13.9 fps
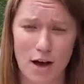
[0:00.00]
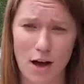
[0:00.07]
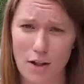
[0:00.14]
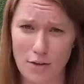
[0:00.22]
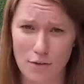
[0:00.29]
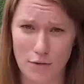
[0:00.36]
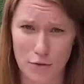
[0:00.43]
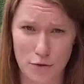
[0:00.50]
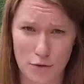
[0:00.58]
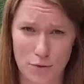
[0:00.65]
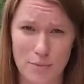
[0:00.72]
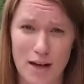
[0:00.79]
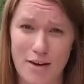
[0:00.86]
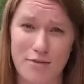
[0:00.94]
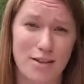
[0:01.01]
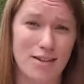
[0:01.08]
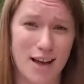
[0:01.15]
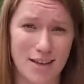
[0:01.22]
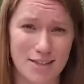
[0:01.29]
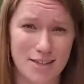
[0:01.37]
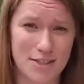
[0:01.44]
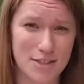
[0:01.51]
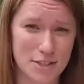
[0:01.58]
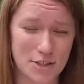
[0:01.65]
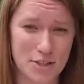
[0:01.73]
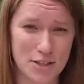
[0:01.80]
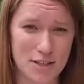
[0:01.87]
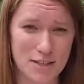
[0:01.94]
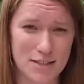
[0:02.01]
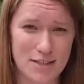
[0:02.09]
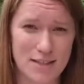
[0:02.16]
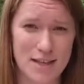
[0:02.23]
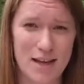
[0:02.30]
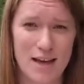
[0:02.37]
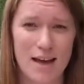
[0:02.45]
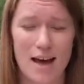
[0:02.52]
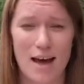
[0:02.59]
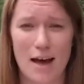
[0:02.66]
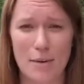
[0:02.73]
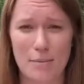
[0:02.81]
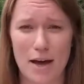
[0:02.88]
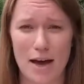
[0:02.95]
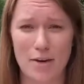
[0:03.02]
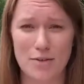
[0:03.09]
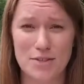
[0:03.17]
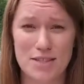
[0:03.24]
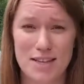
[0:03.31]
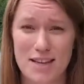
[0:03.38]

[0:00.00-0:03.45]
all of whom have a lot to teach us about